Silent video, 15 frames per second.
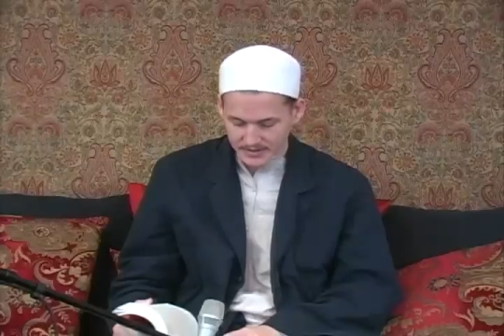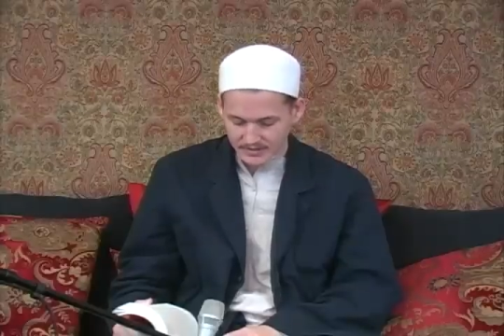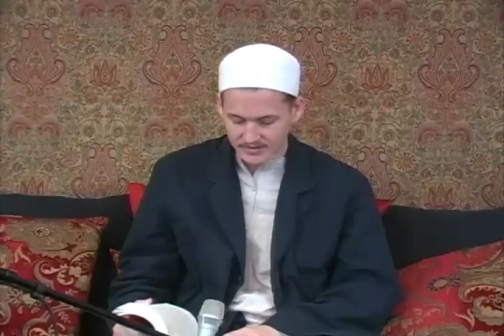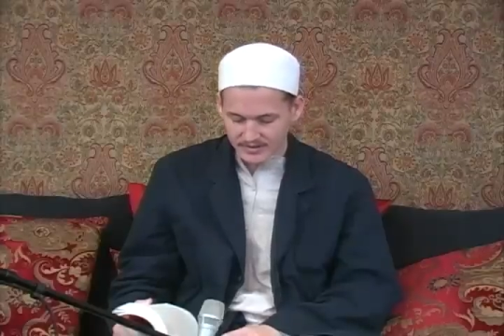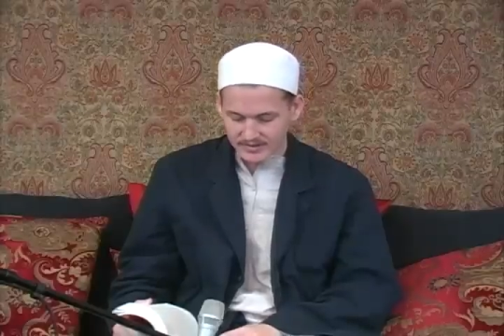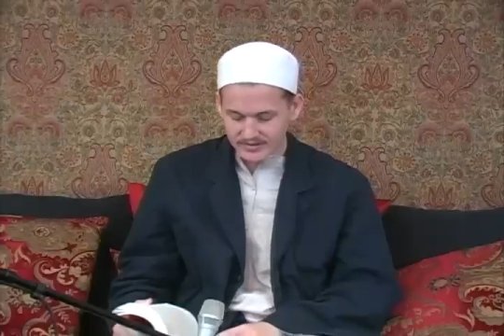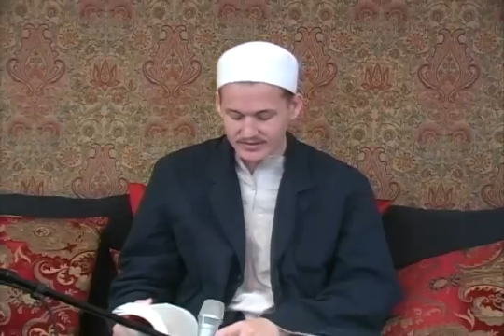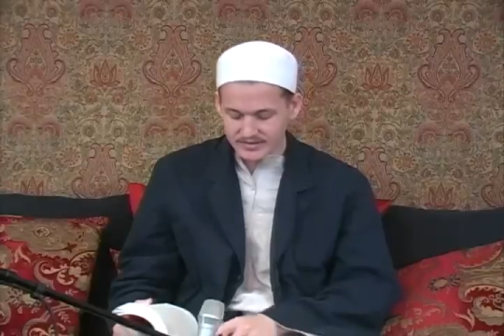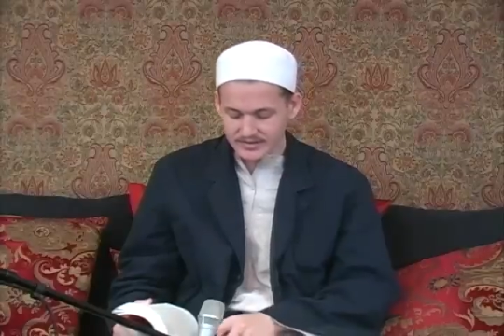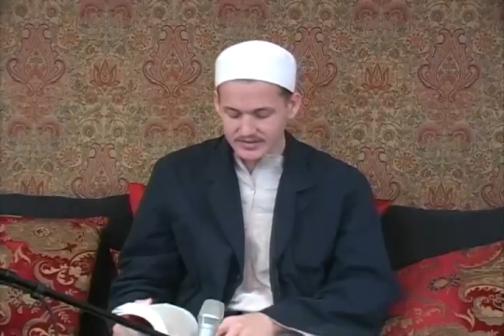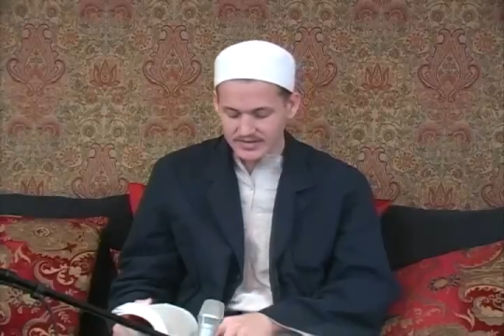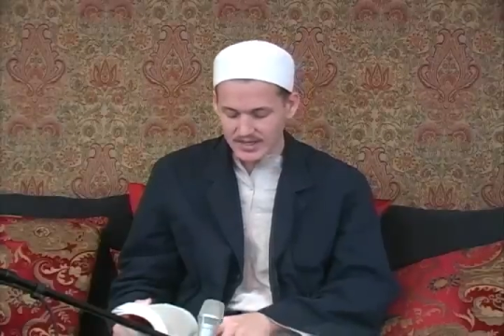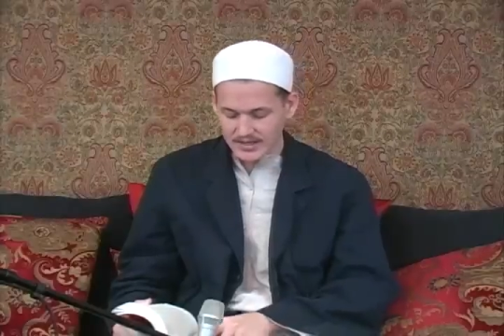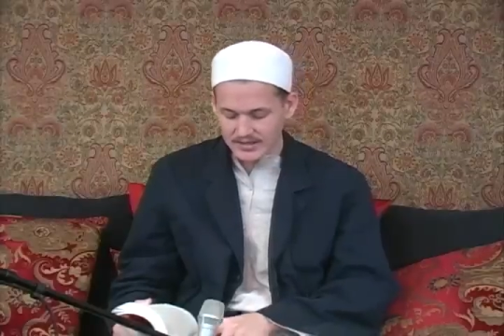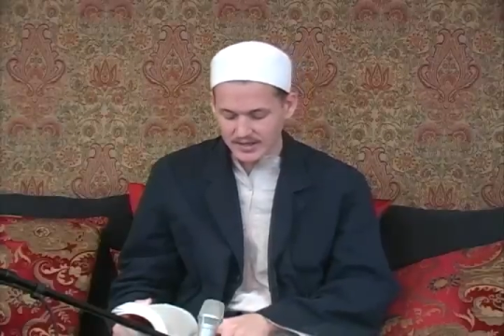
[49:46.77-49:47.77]
since this does
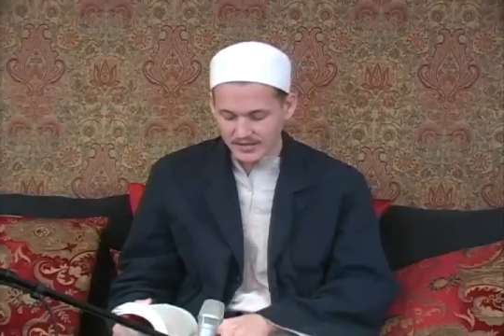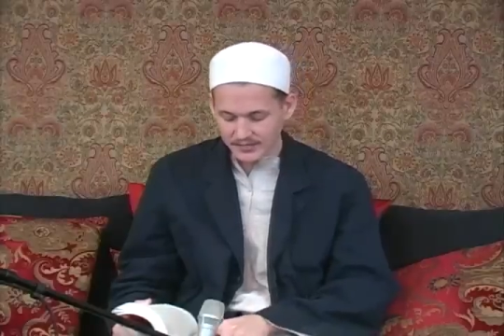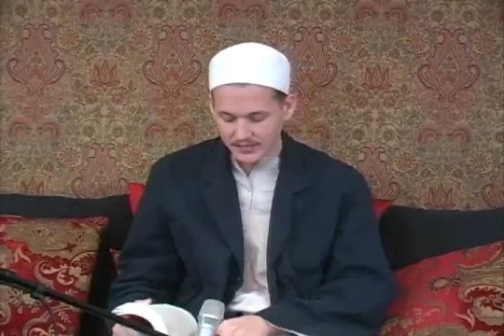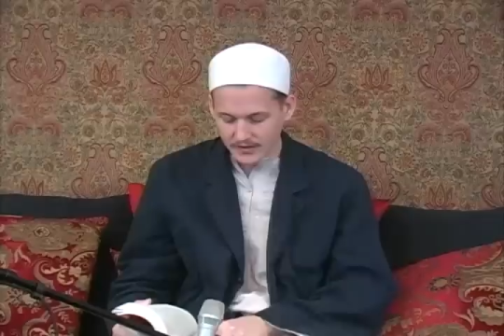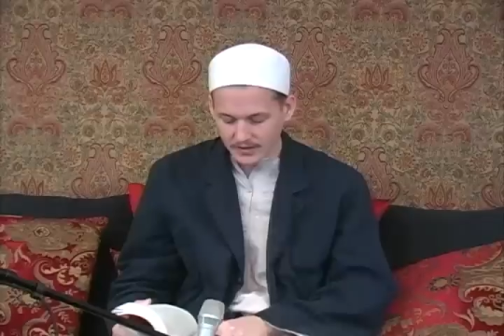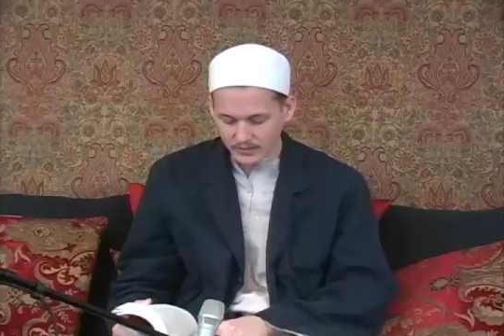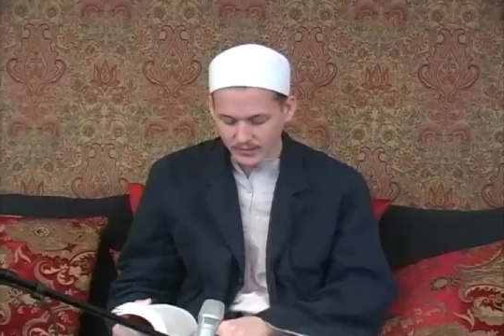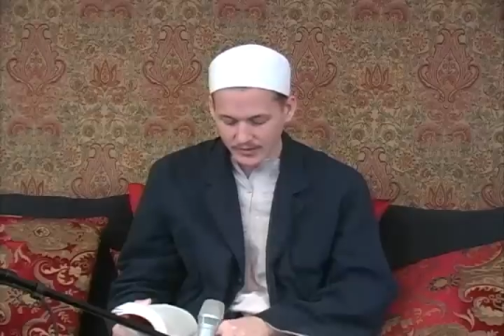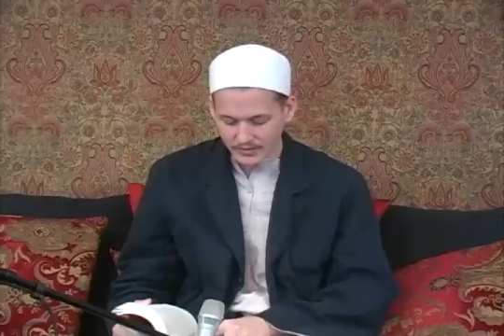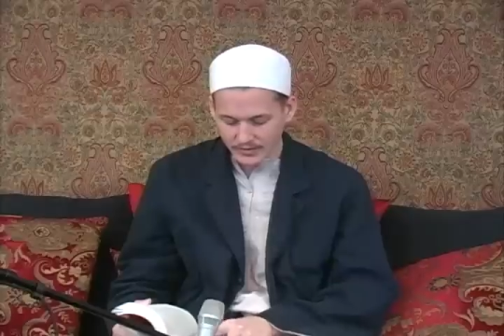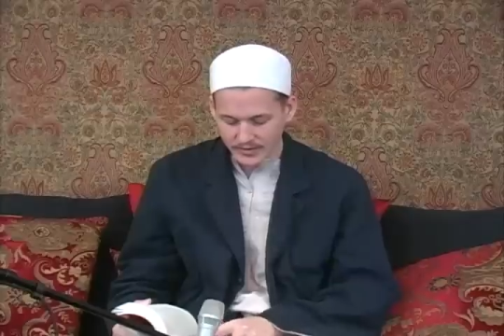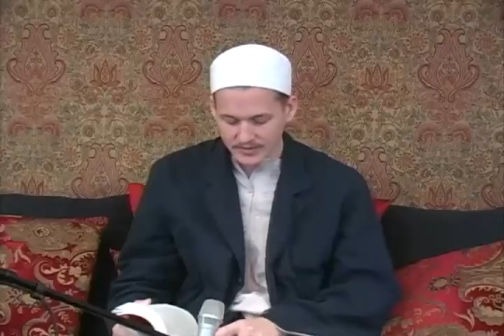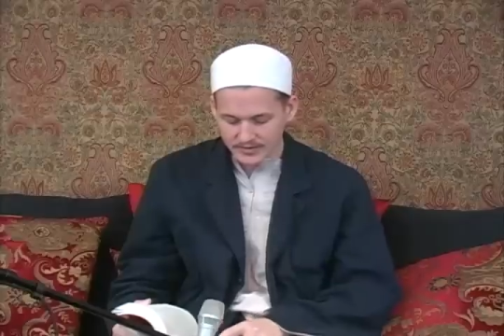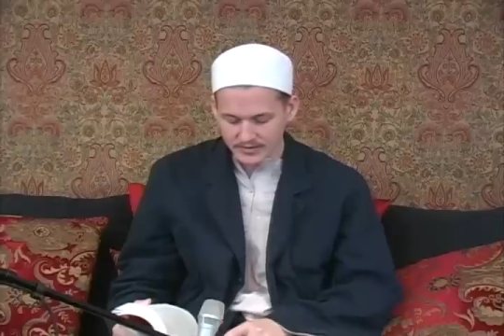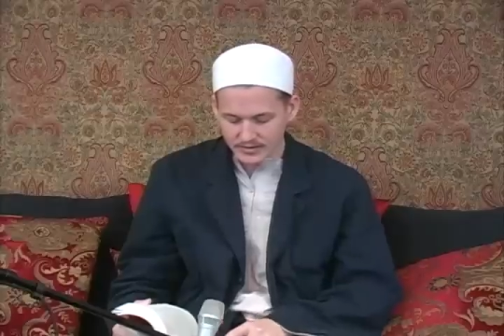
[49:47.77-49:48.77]
not differ whether it is